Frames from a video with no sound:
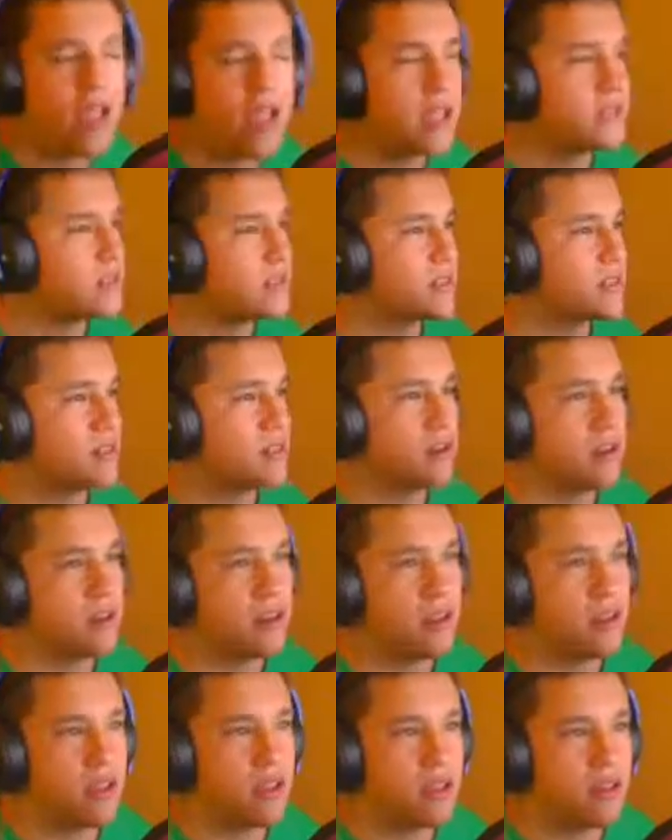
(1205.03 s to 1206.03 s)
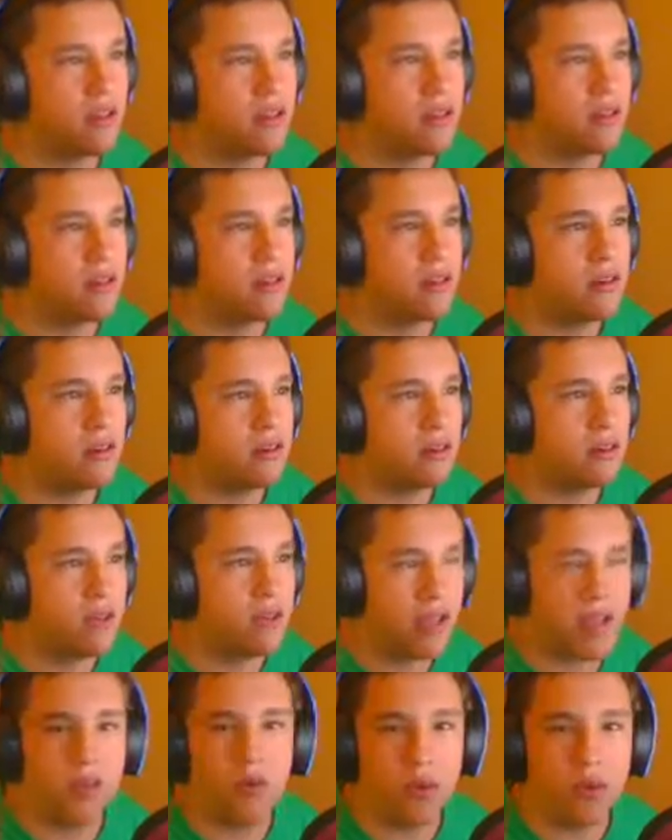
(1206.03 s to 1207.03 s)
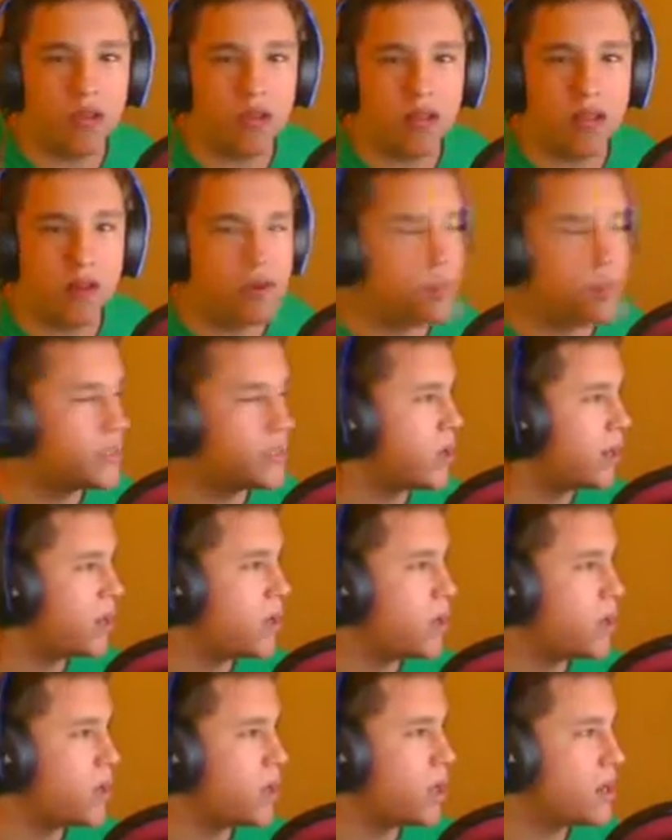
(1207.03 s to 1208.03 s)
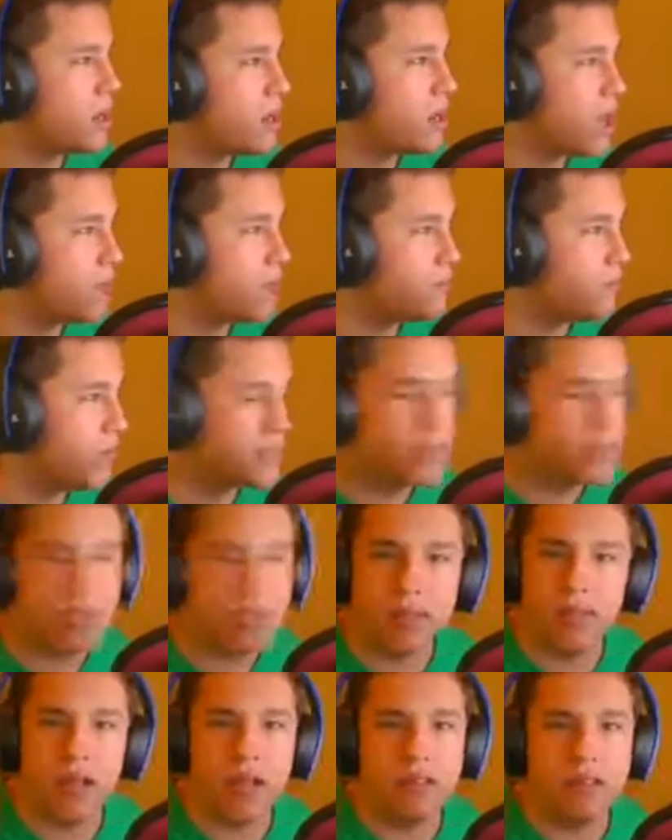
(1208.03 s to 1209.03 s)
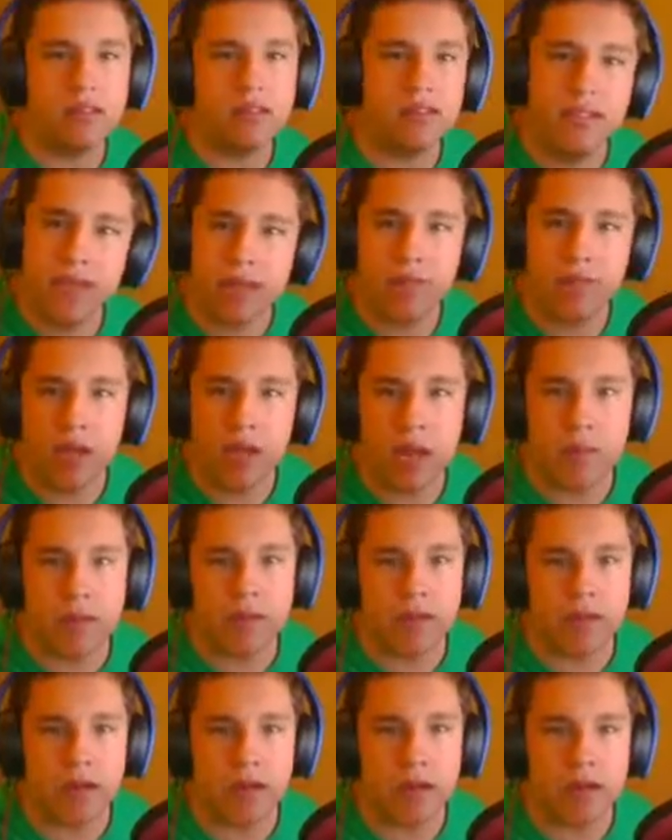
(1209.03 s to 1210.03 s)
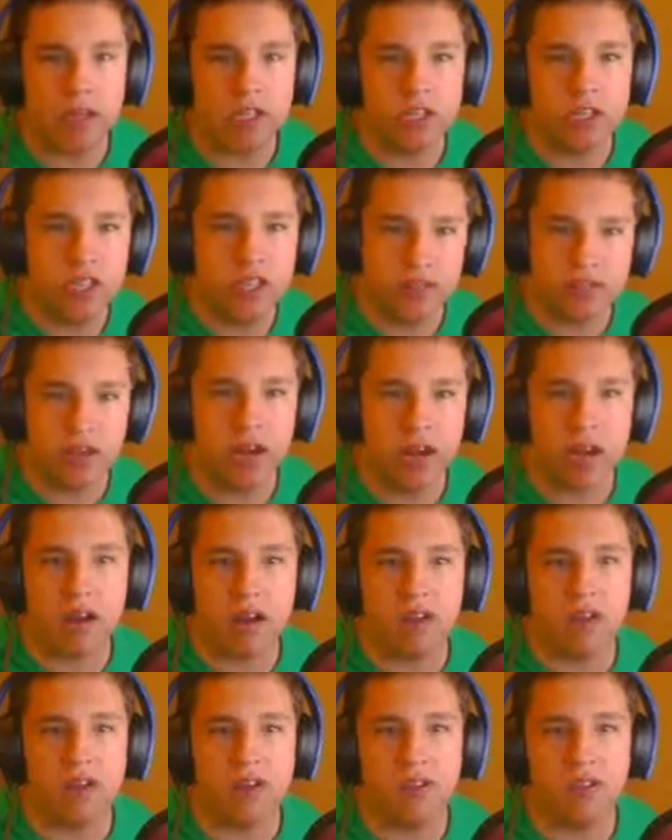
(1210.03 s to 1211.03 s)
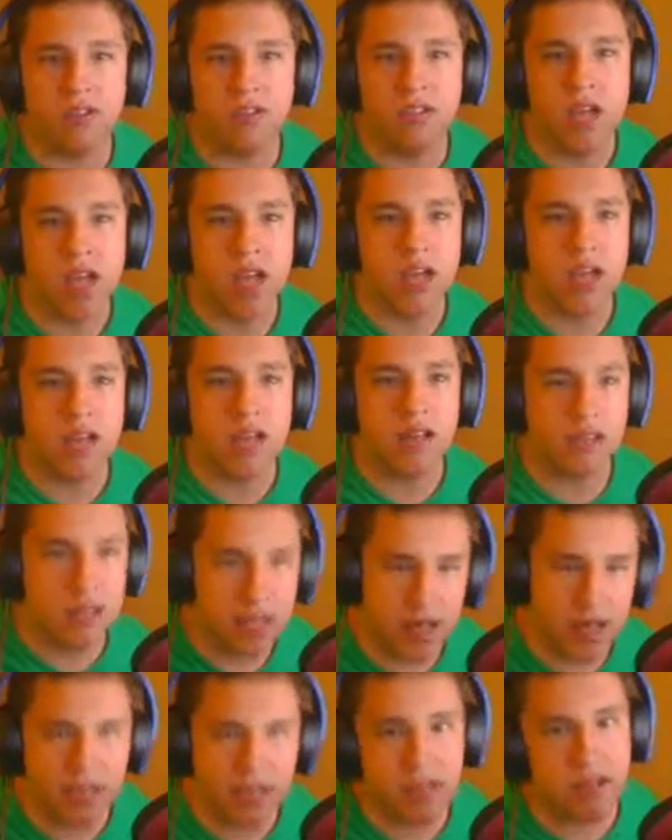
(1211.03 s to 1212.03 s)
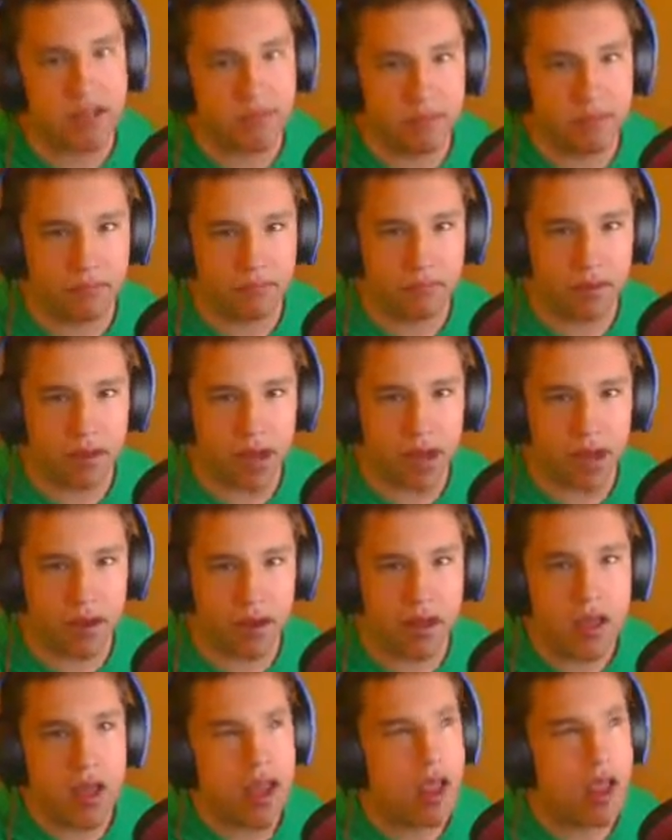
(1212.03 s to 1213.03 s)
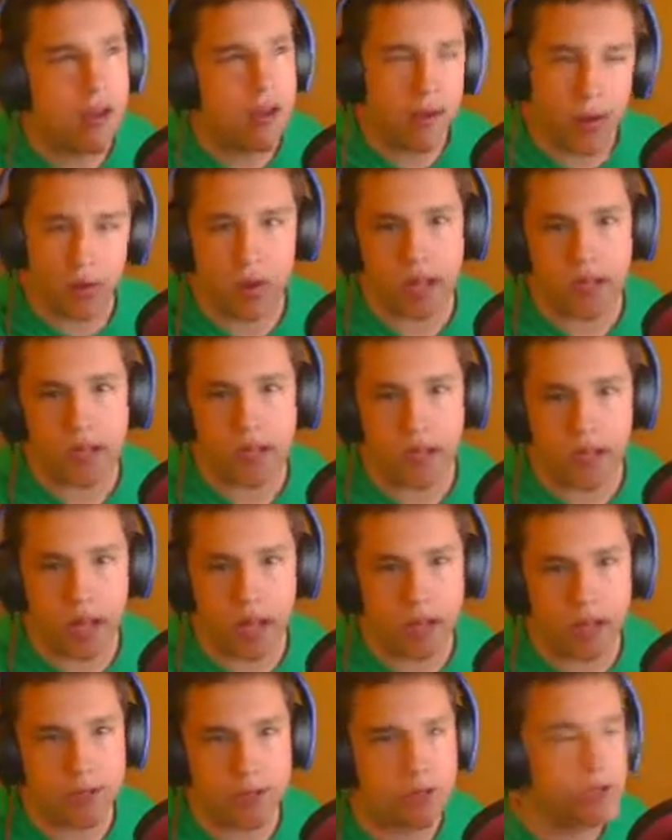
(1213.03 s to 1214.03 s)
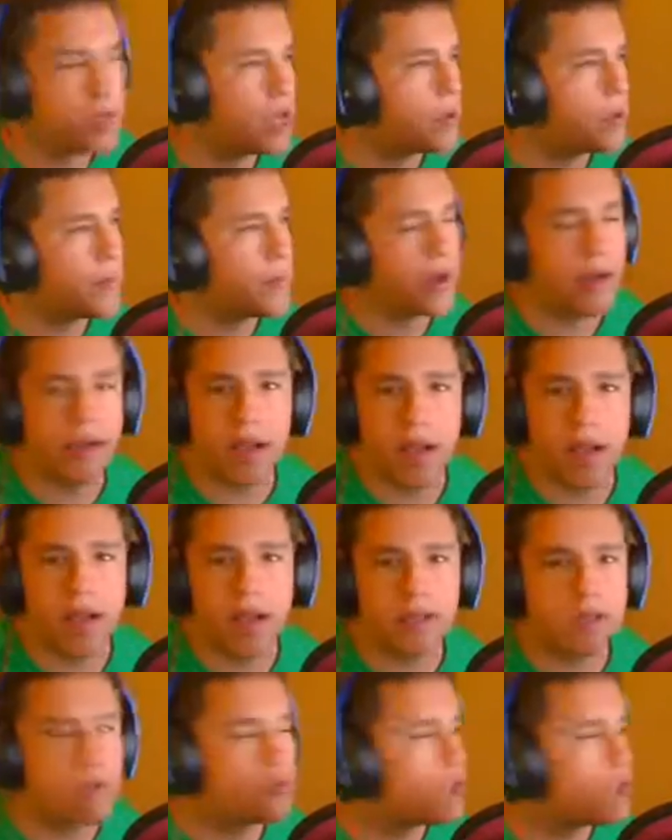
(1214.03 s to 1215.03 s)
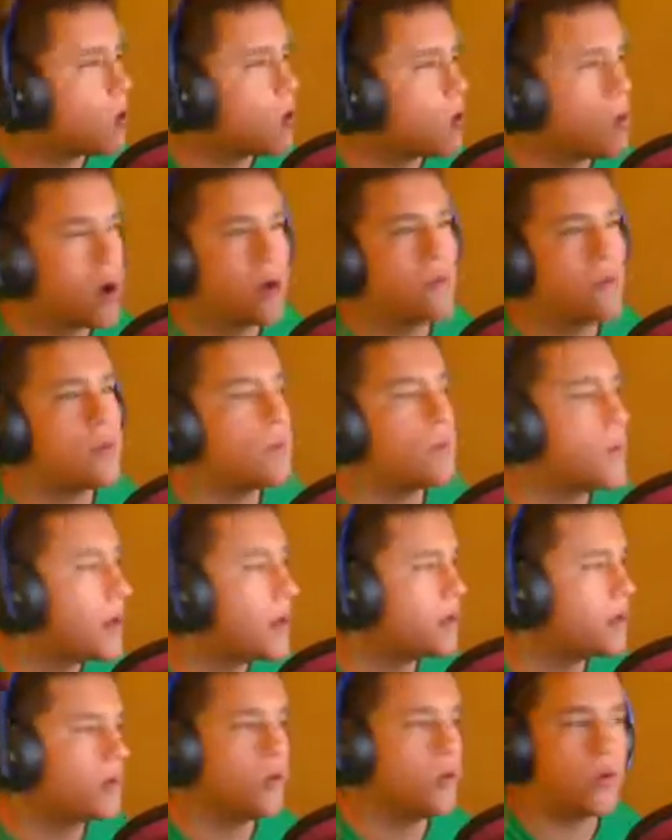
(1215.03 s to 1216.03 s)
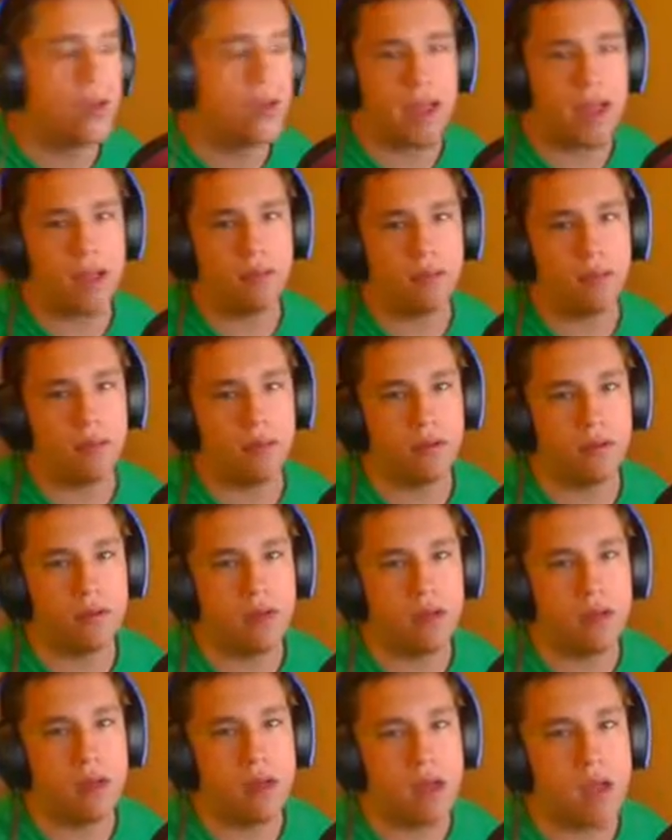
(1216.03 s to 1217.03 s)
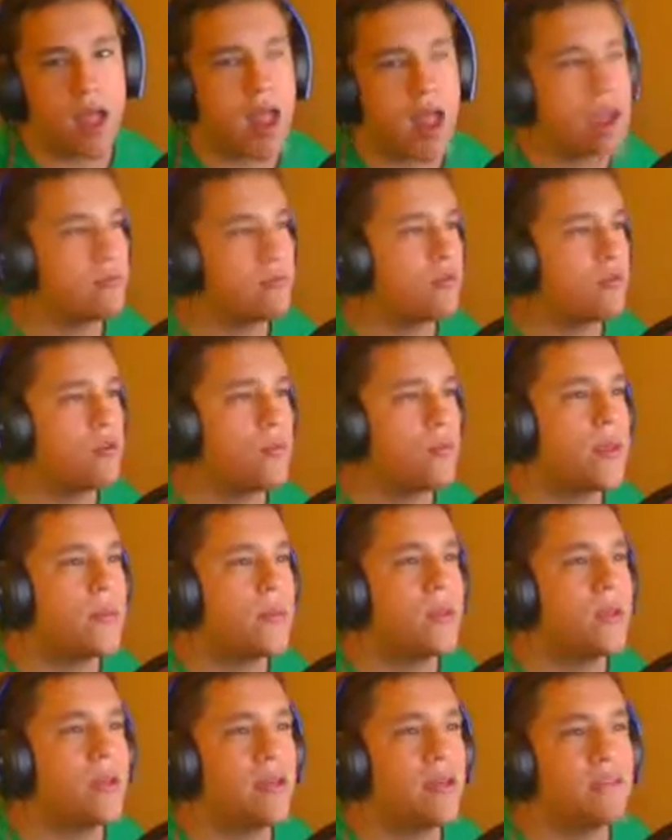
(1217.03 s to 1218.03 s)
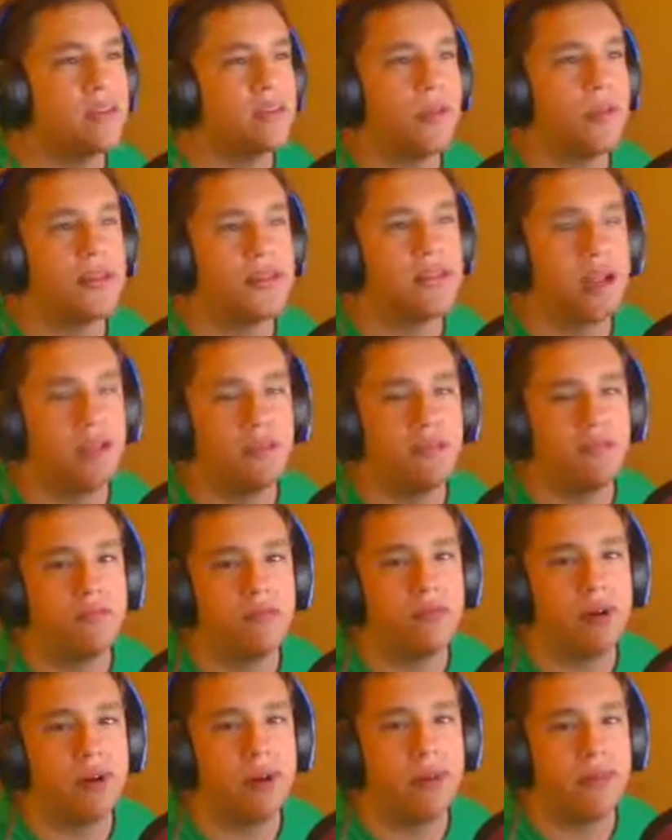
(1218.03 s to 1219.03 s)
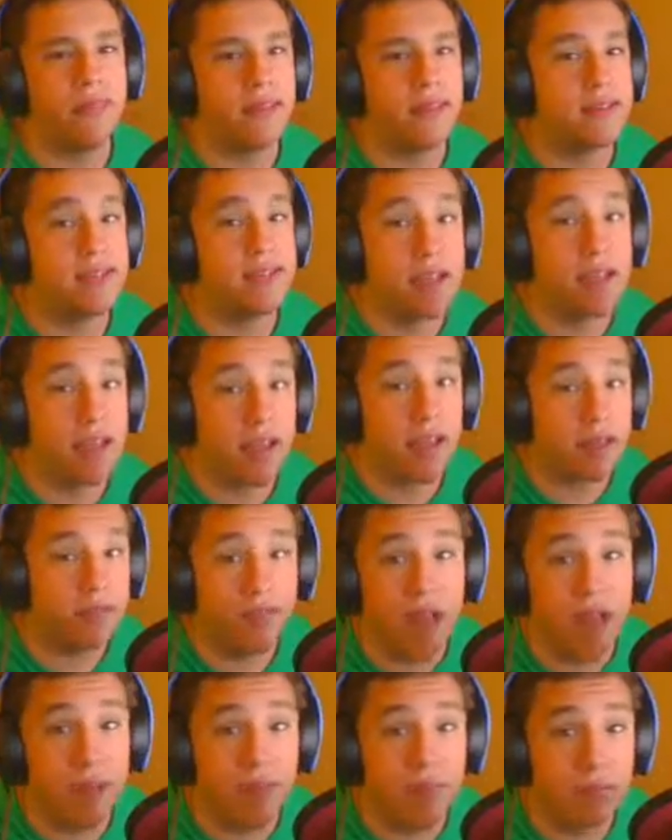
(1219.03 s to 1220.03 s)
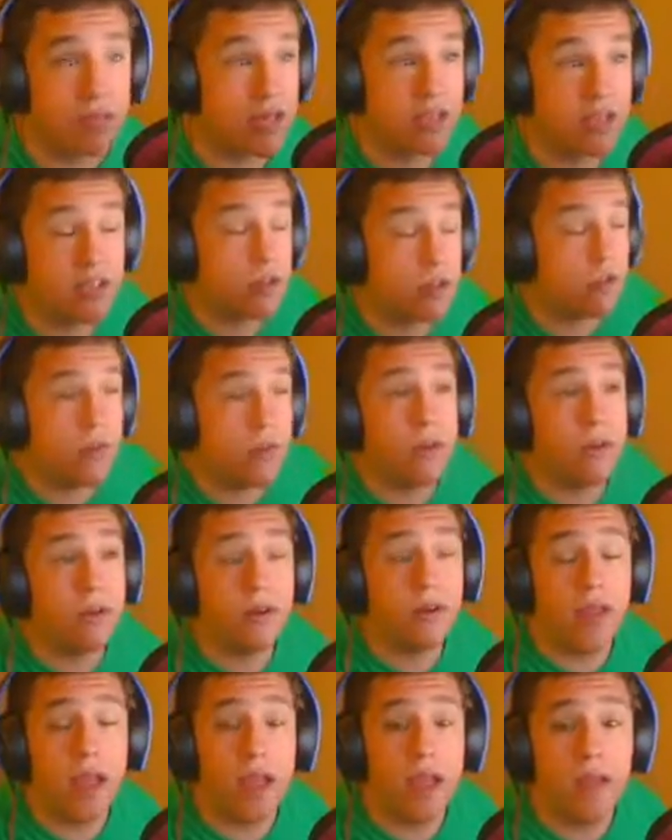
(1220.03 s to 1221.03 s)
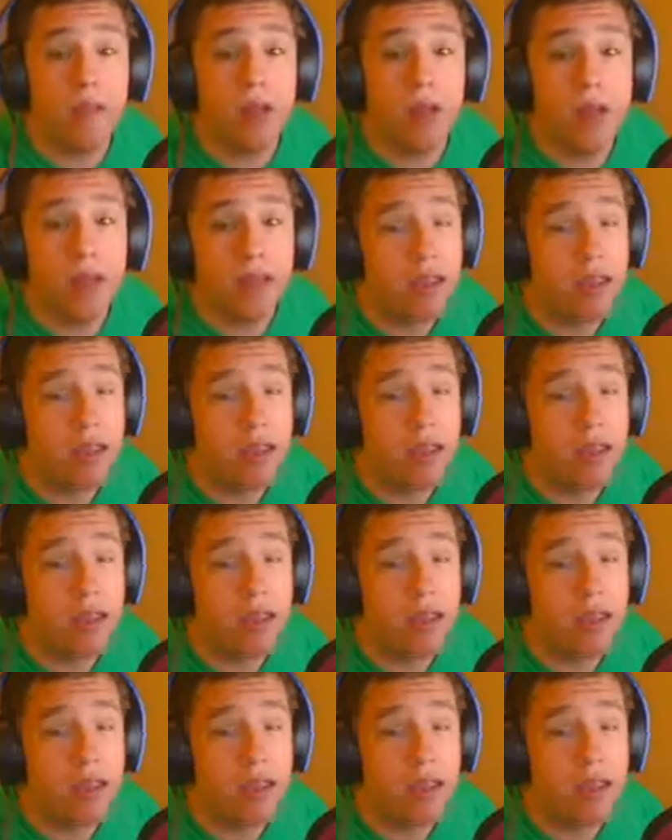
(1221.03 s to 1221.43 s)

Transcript: It's starting to get really irritating when I'm basically playing the same game every year, just different characters and a slightly different plot and newer technology. Come on, guys, grow up, make a new game. Half of your people left to make Titanfall, and it's not like it flopped. It was actually a really good game.